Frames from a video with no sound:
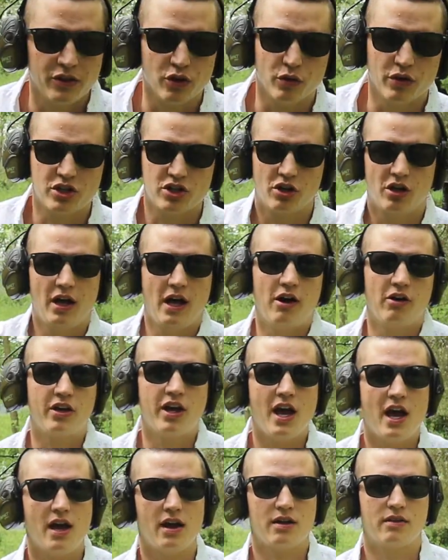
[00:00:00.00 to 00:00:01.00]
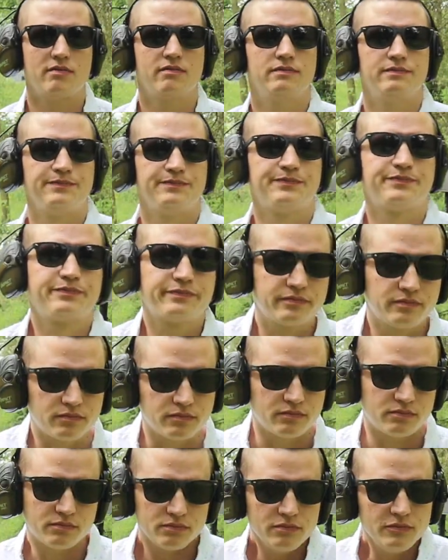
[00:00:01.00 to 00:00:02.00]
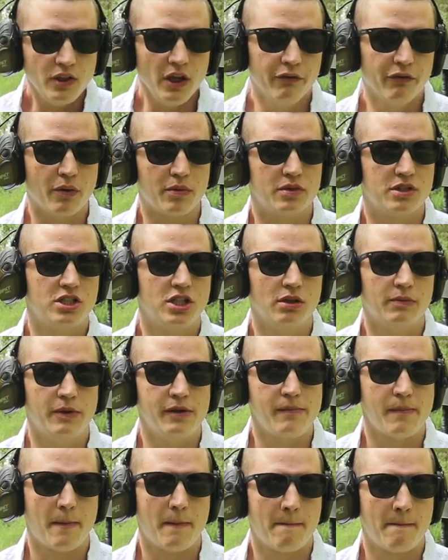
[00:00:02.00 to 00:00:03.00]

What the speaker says: The original Hellcat from concealment.